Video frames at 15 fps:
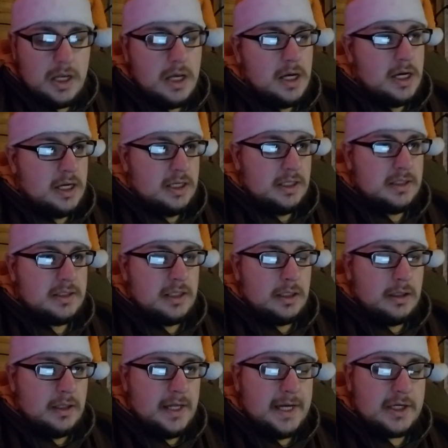on a
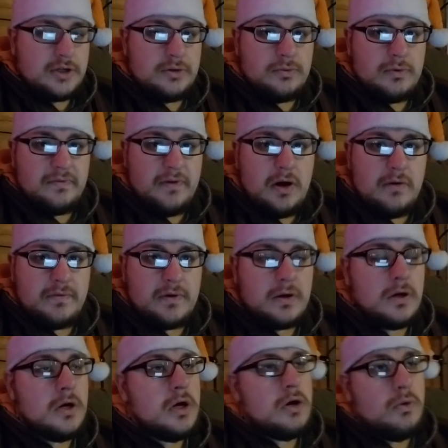single action revolver,
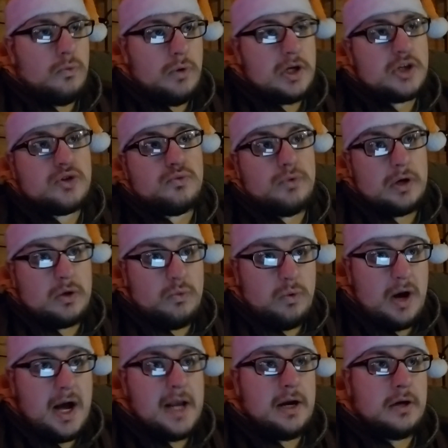which
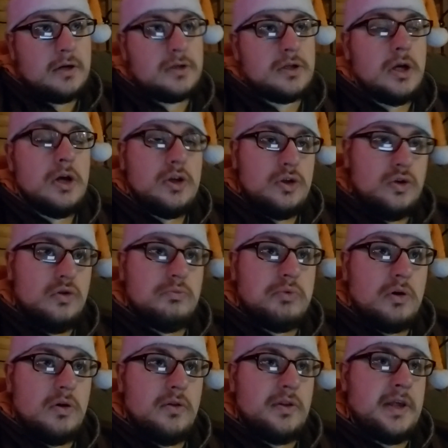requires you
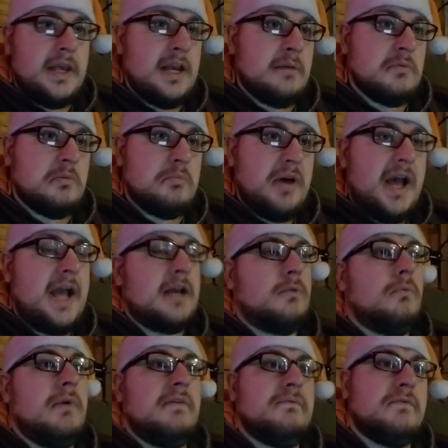pull the hammer back,
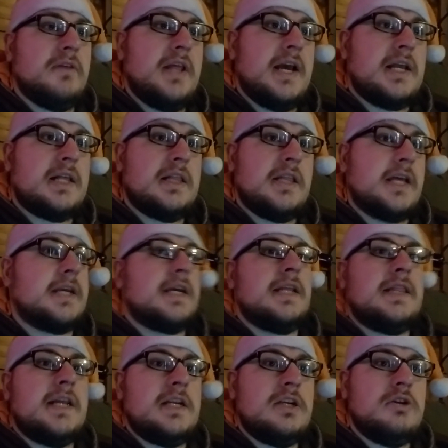wait for that click, and
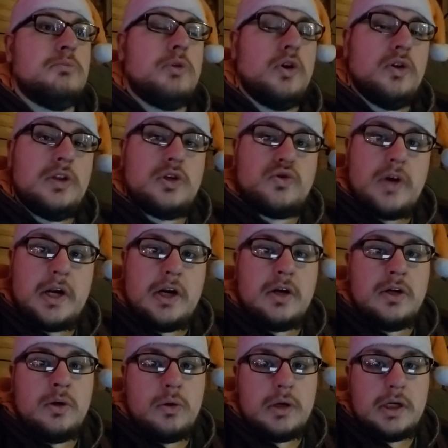then you pull the trigger
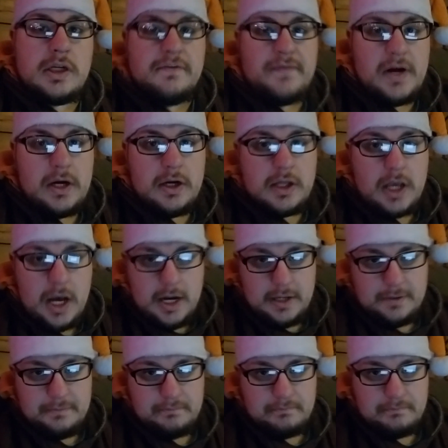in order to fire the gun.